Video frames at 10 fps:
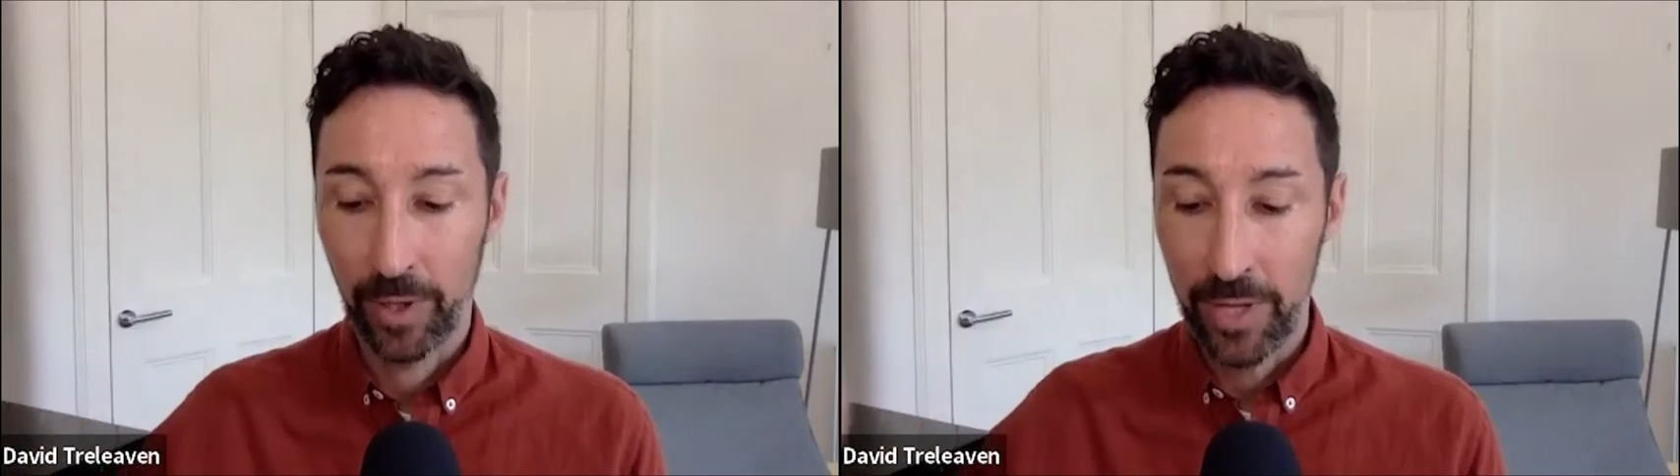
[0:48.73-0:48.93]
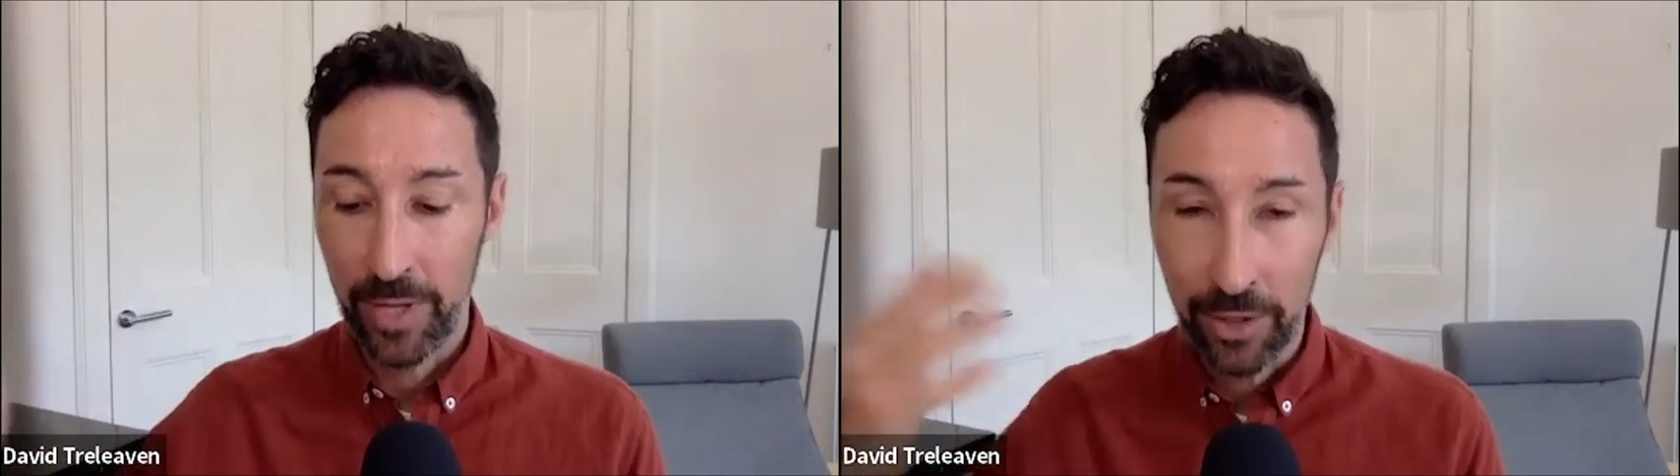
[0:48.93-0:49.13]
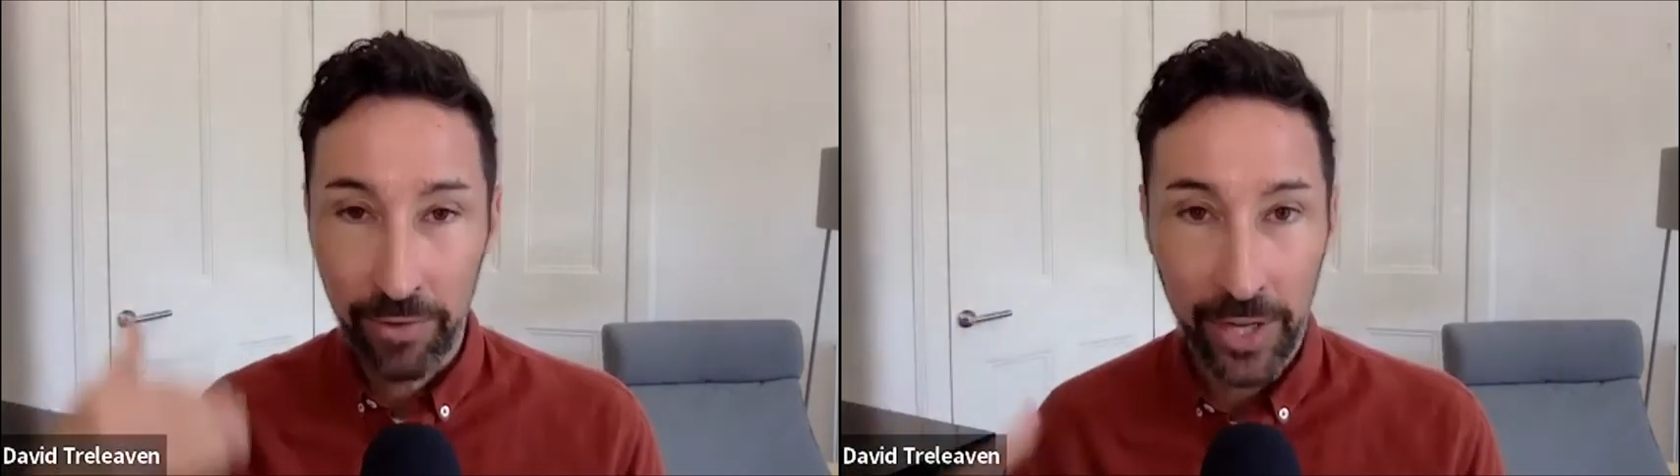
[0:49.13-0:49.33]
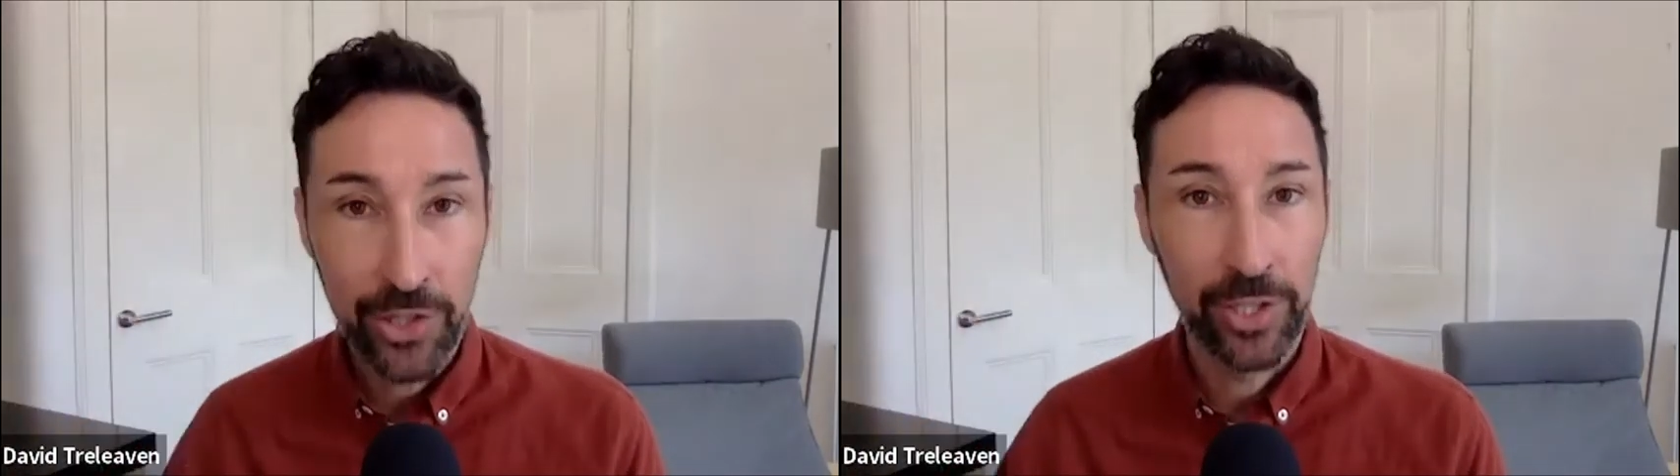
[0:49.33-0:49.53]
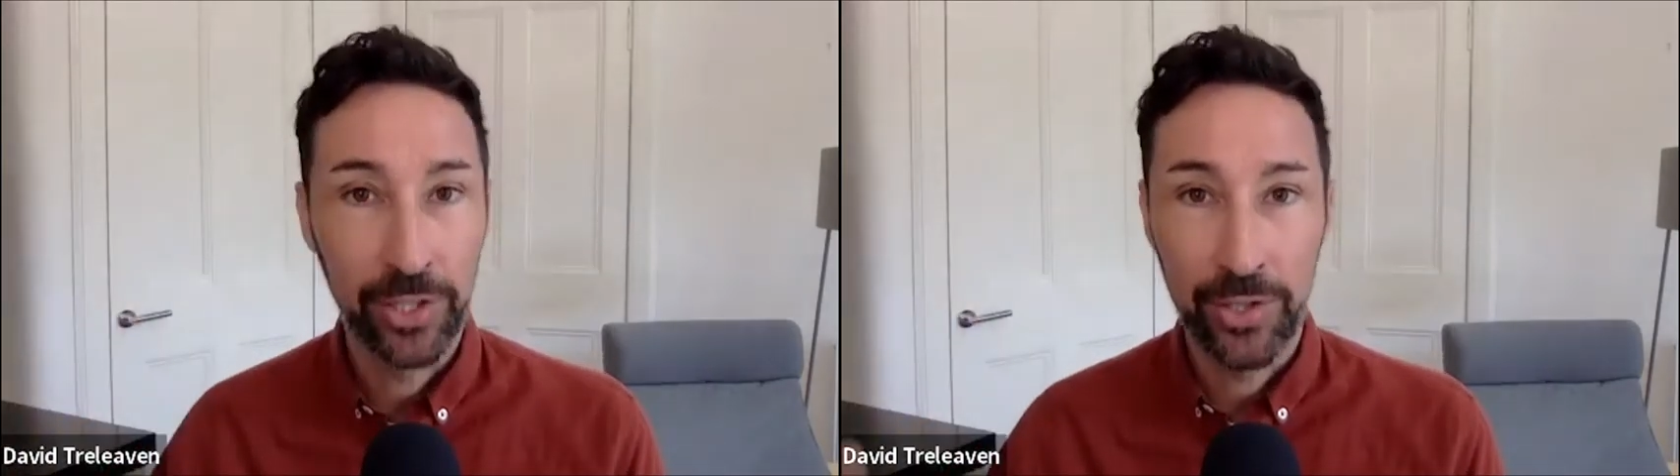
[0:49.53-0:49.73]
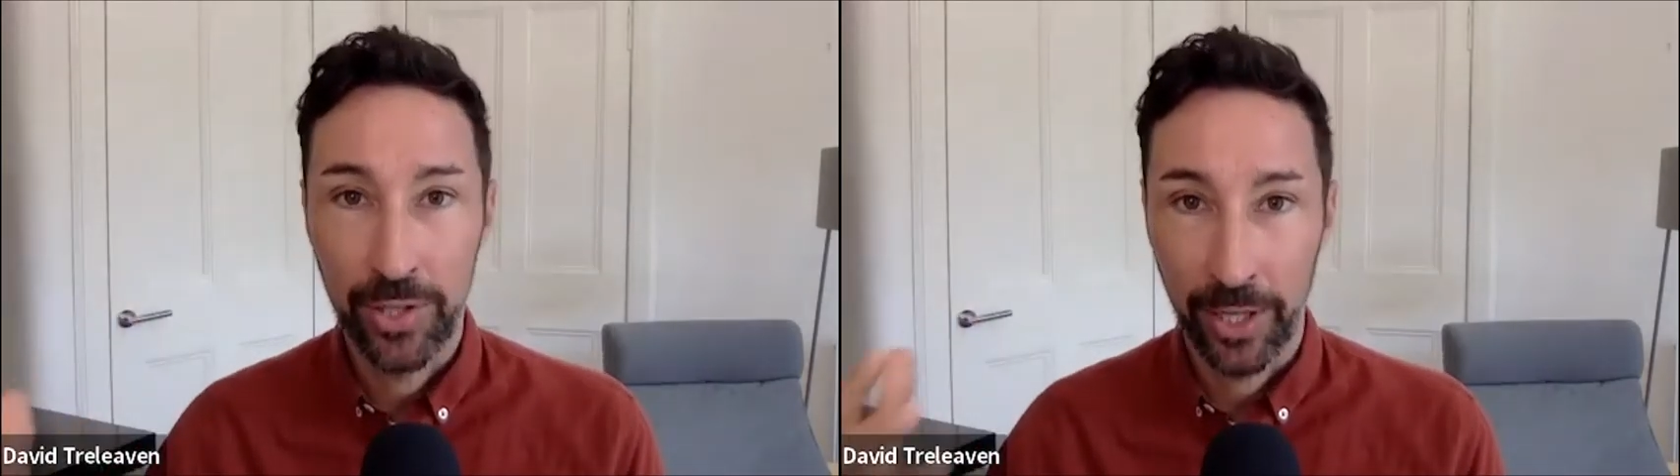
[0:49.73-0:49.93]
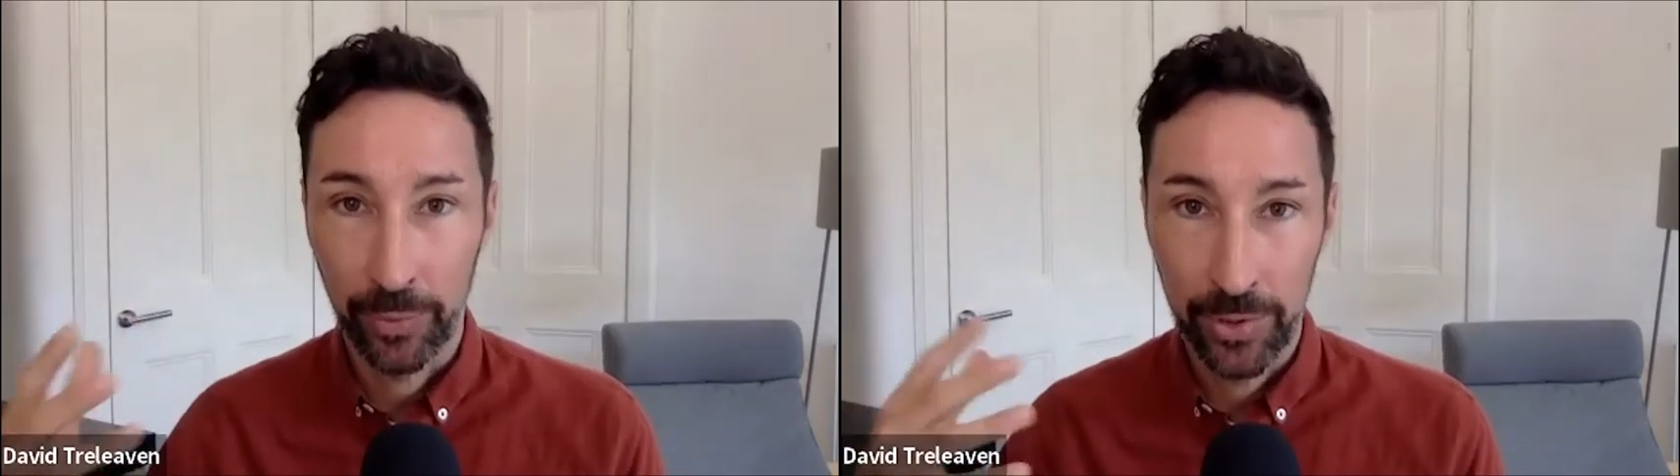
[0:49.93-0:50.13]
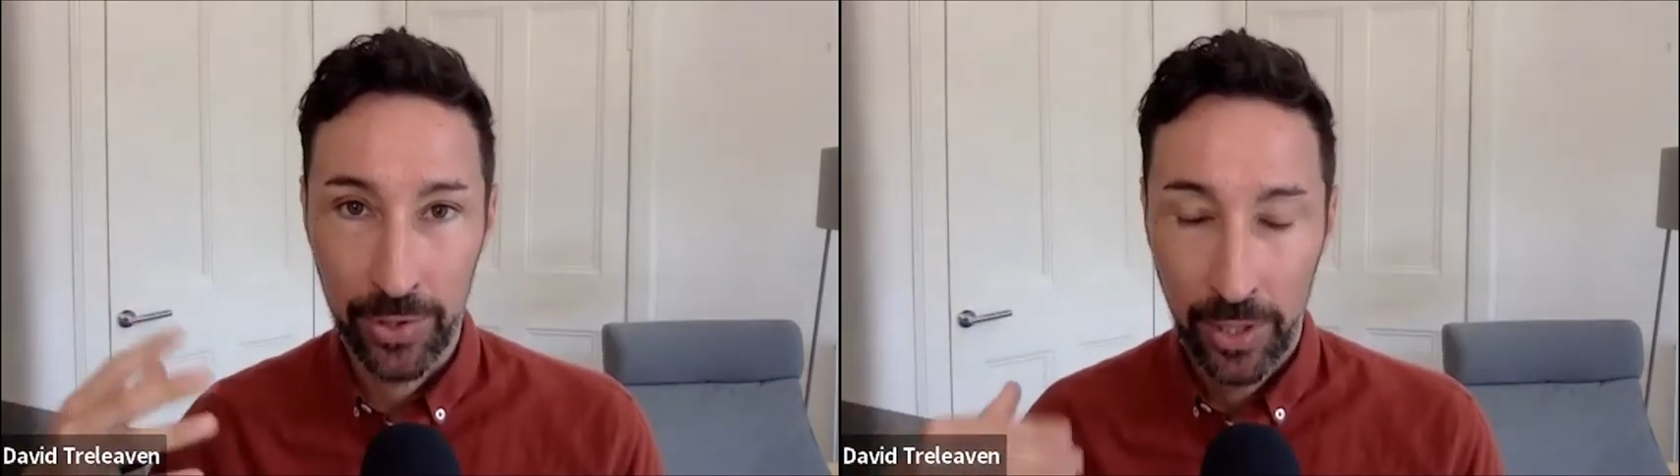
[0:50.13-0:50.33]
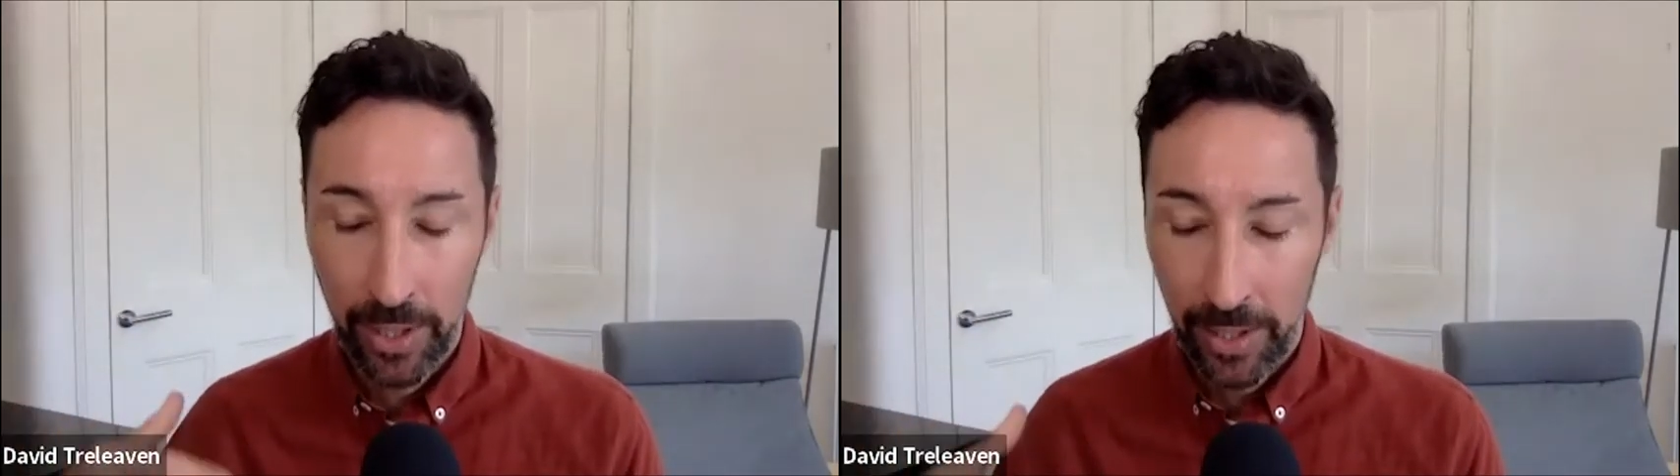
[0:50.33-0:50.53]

the interventions that I was